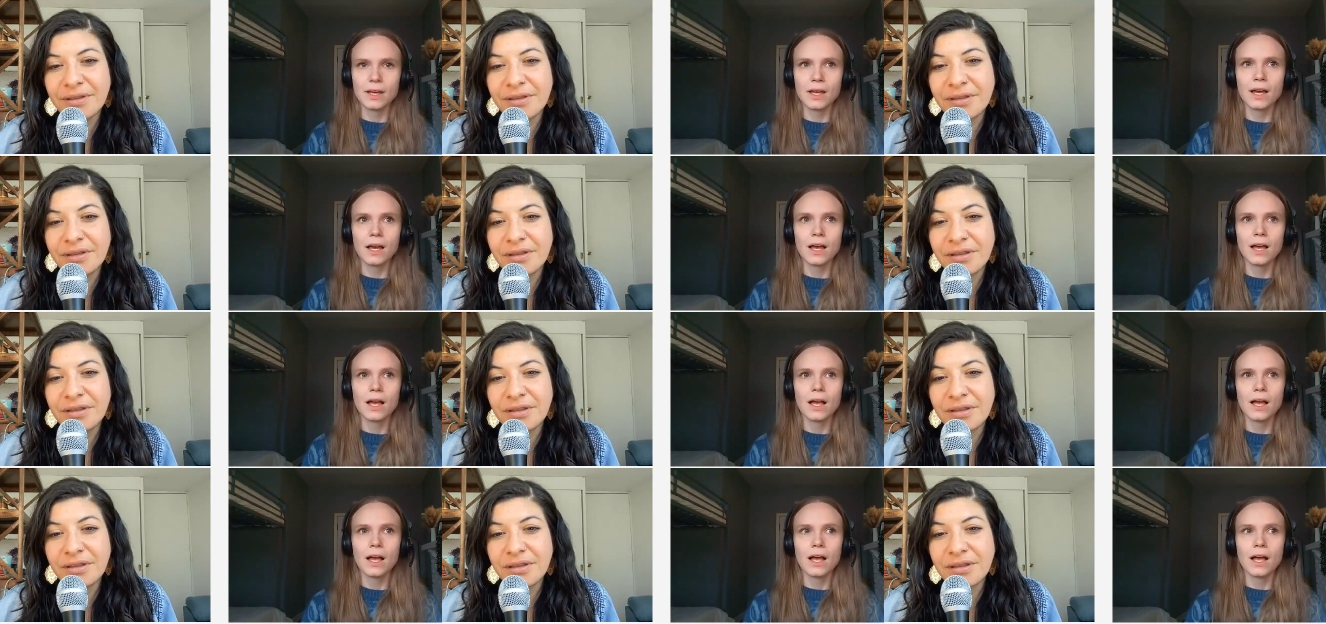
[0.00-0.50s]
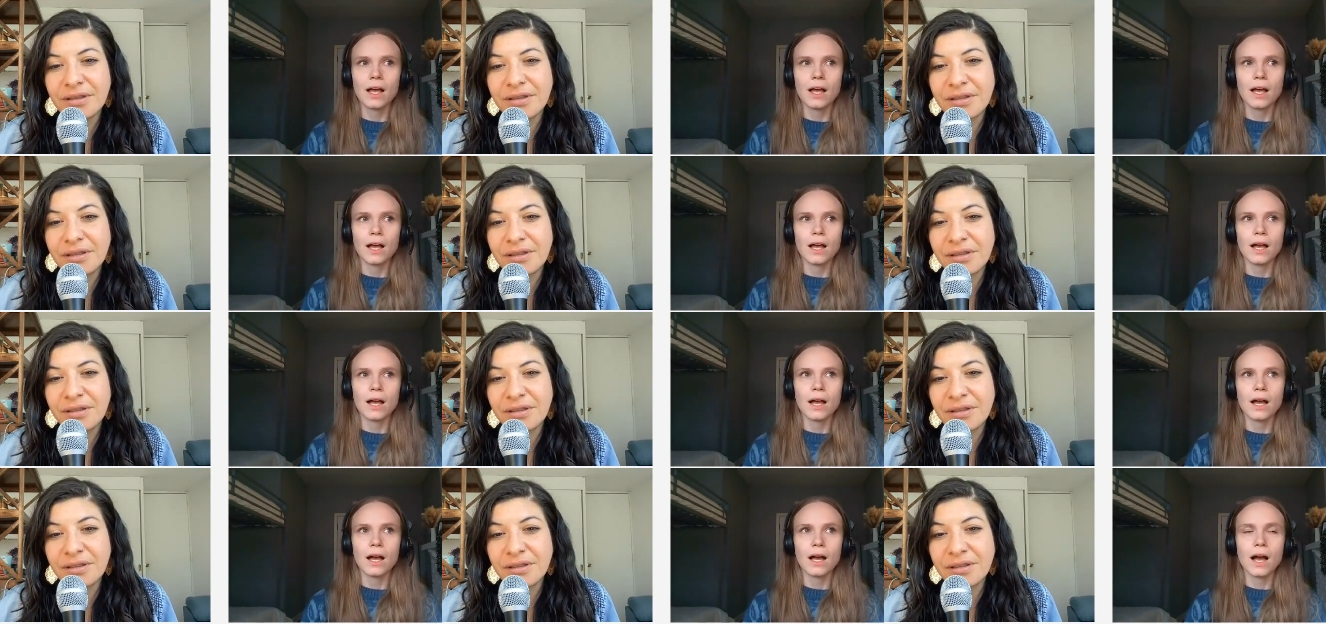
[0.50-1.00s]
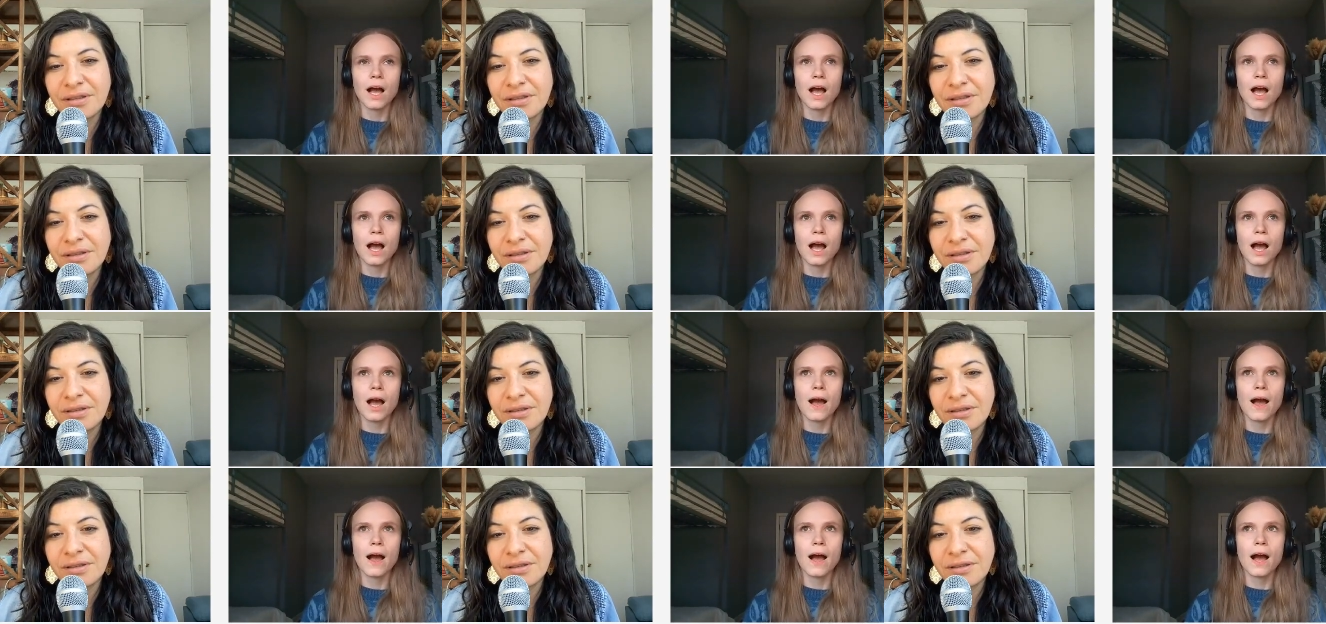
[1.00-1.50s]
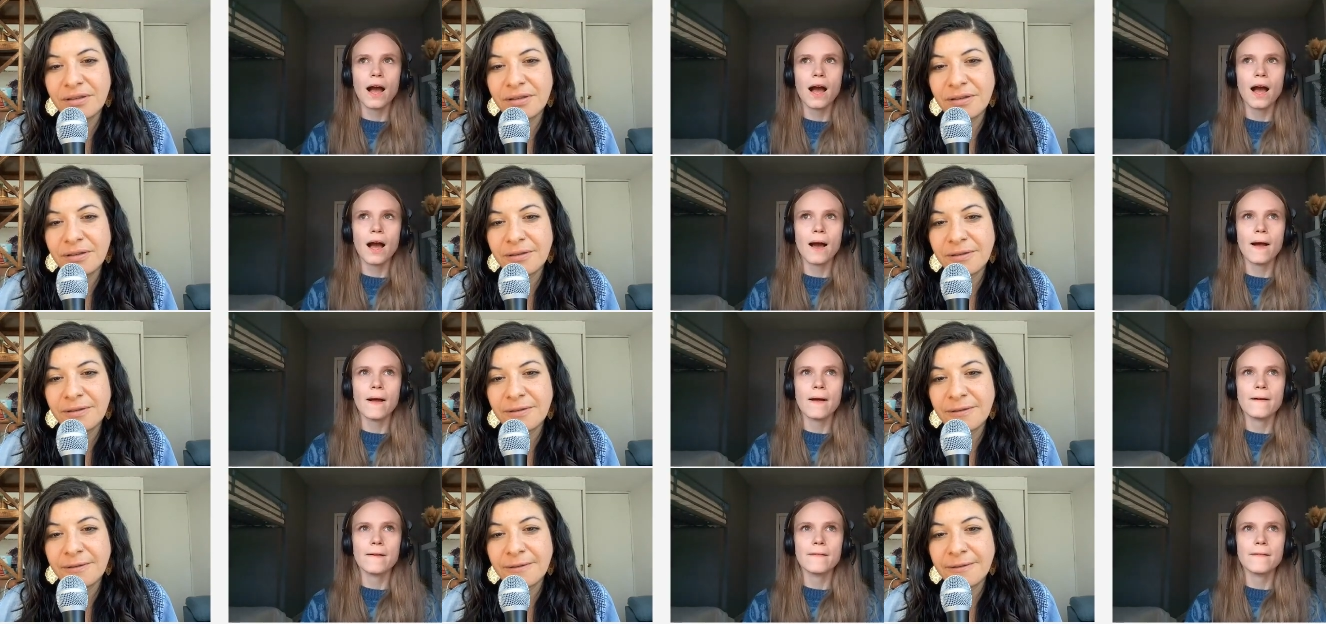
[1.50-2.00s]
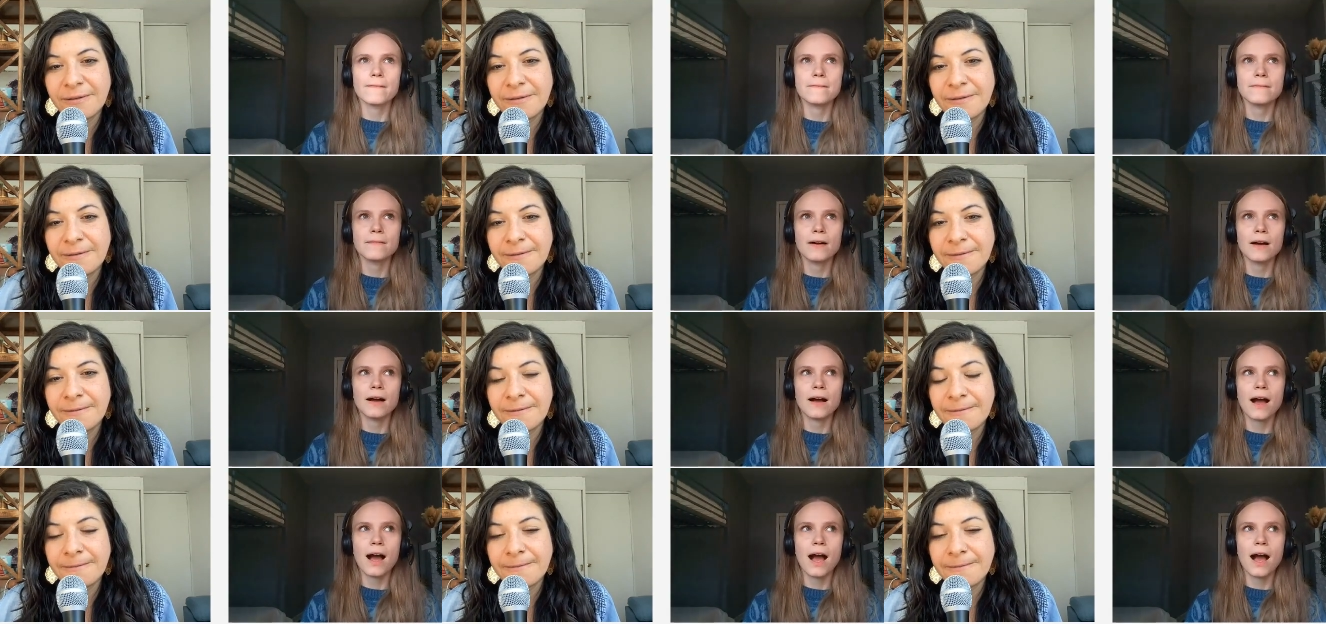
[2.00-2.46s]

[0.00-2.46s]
[no speech]